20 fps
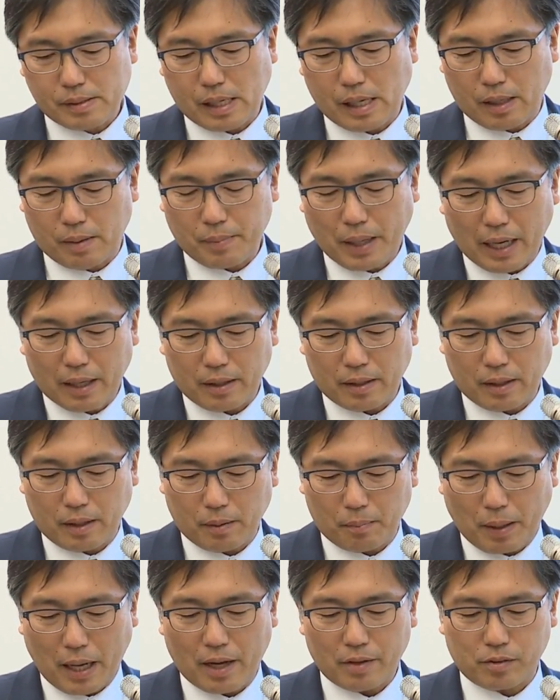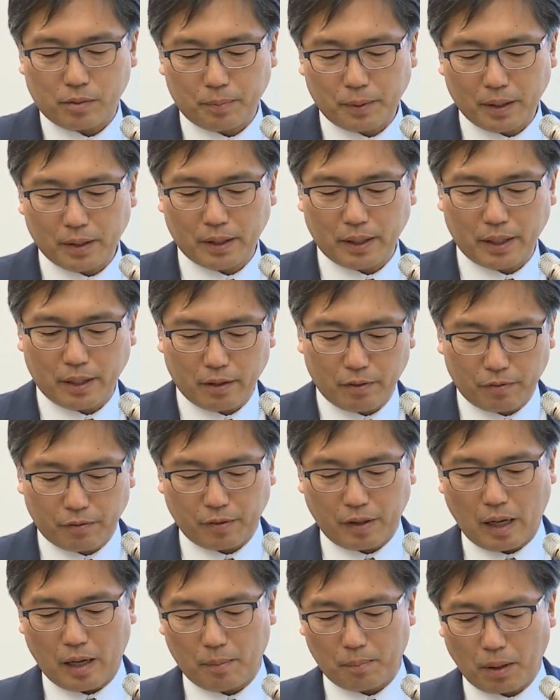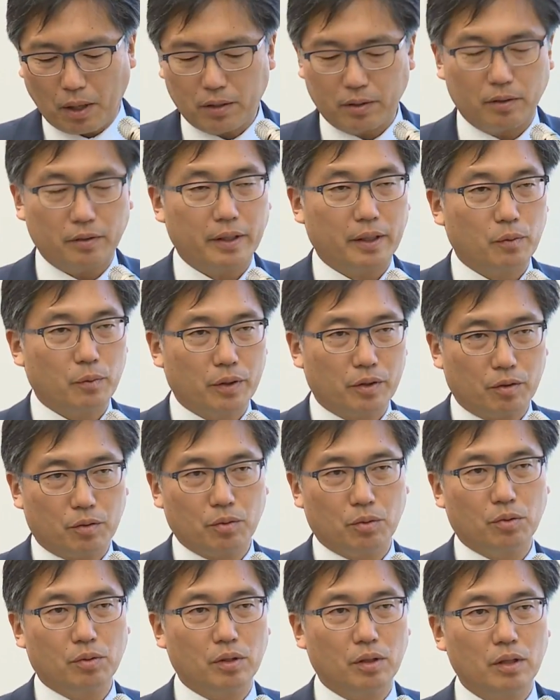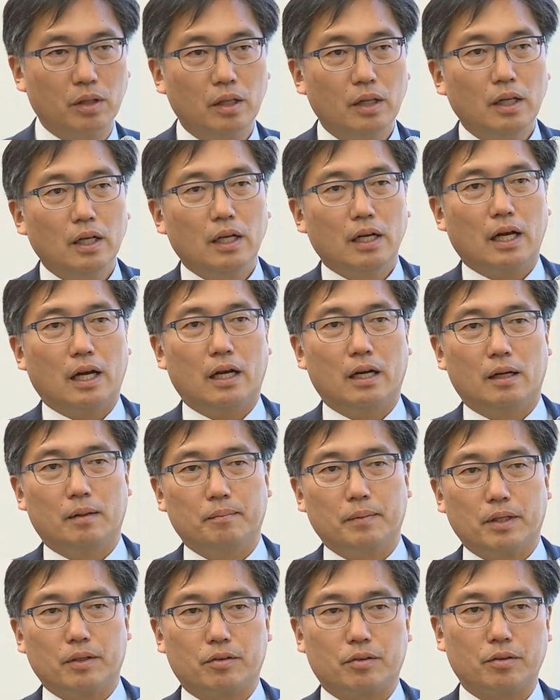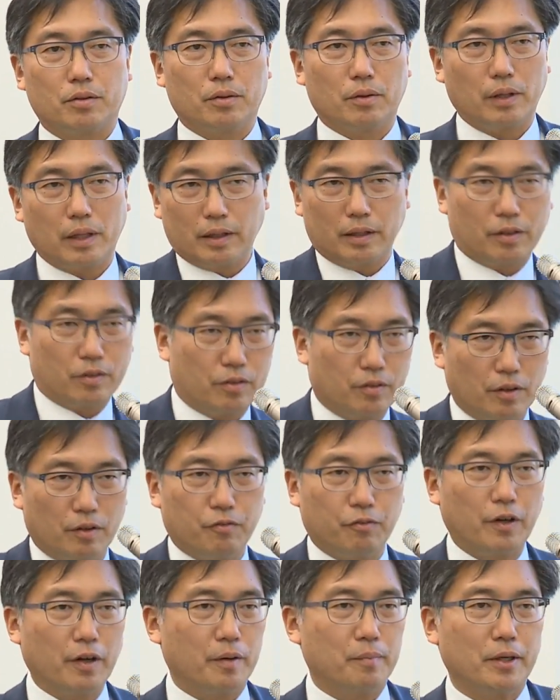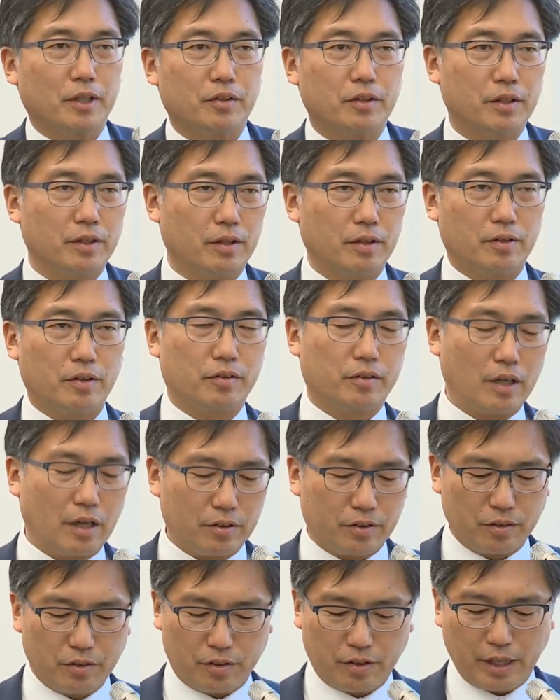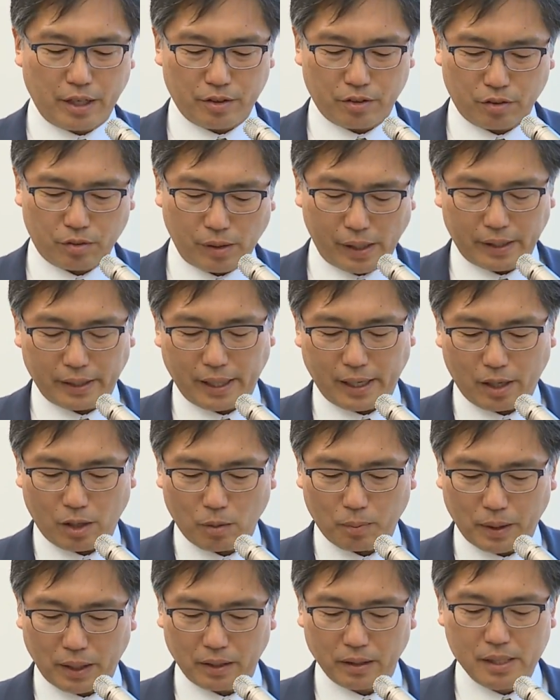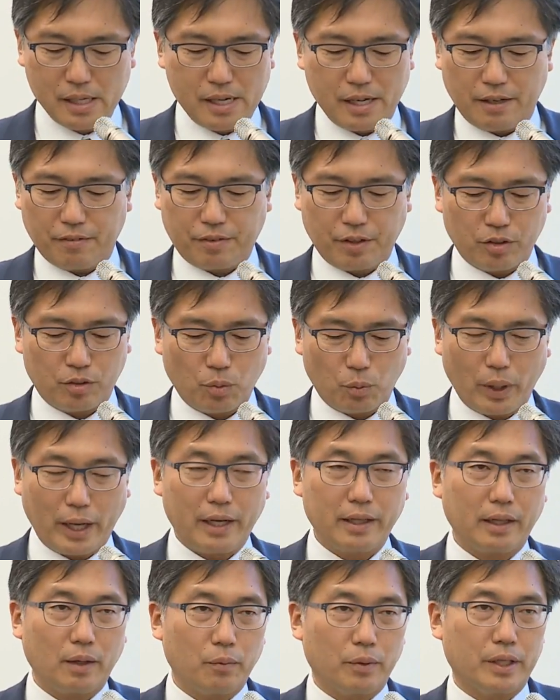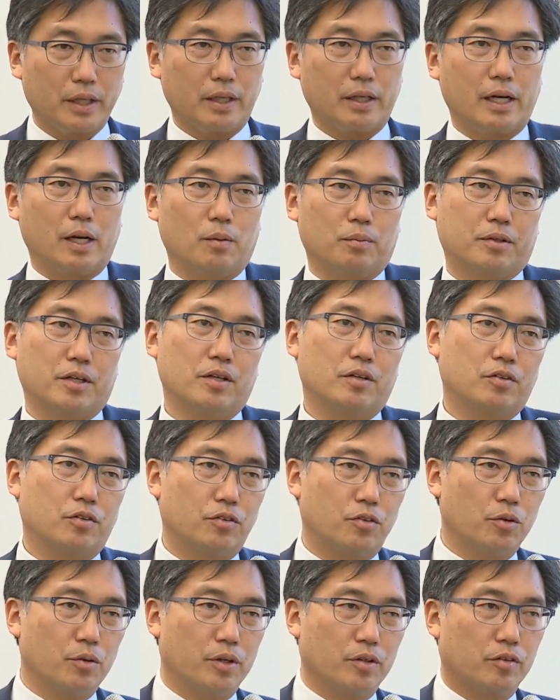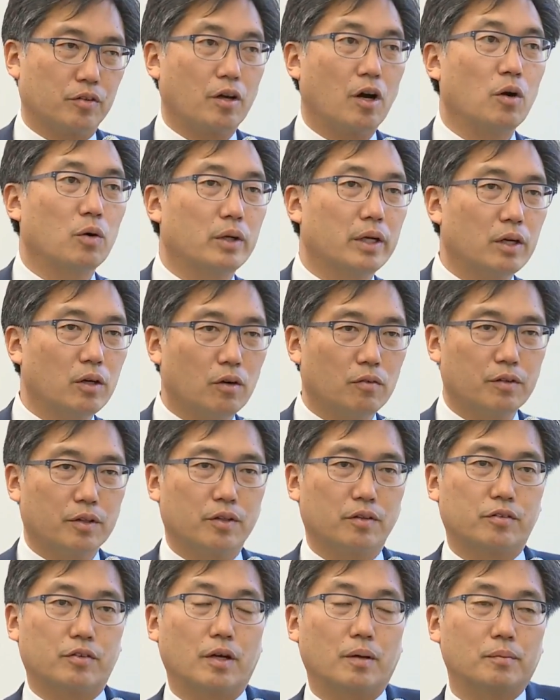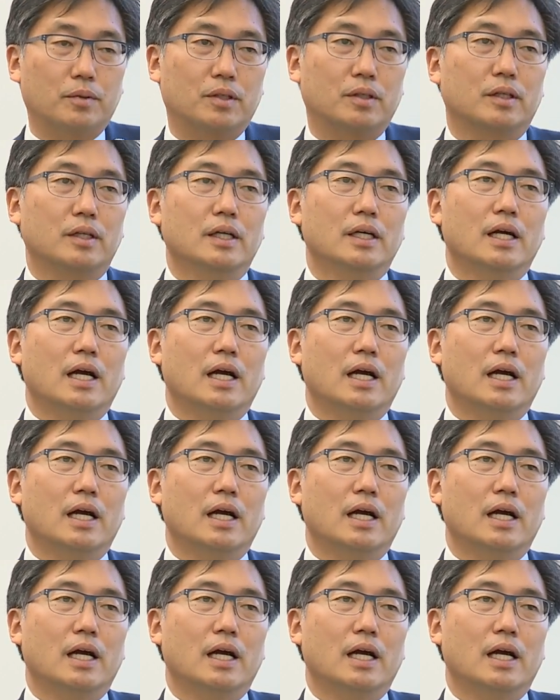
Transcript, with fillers: um, a possibility of uh, partnering with Google um, to, and it's very much in the discussion stages right now, but if there's a way that we can help teach students coding over the summer,